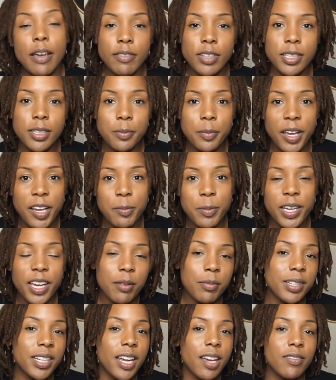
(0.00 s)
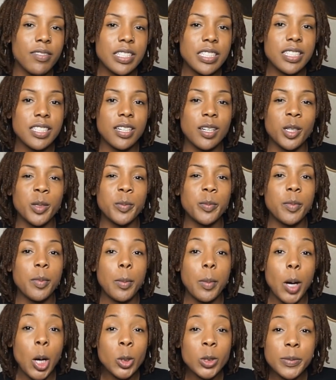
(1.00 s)
after the baby I've been having some
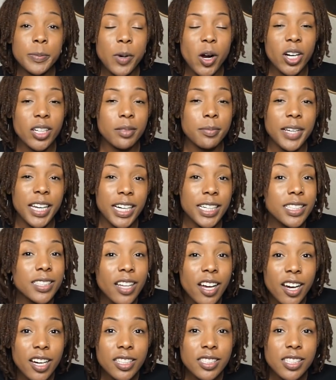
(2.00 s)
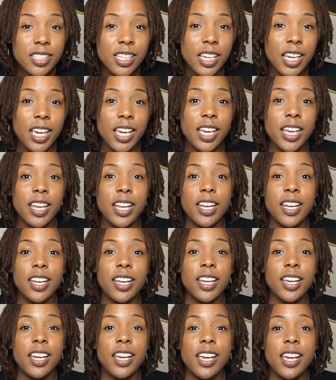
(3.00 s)
postpartum hair loss and
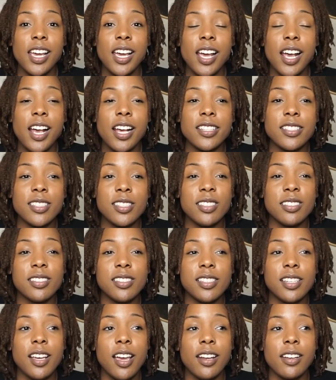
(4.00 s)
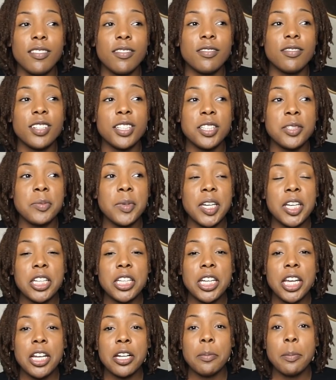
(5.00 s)
I just kind of really
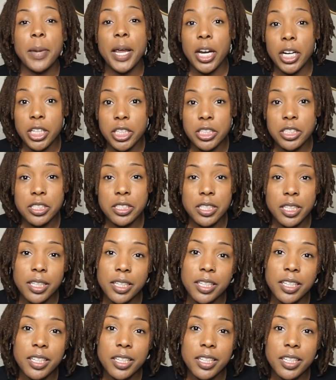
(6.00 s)
been embarrassed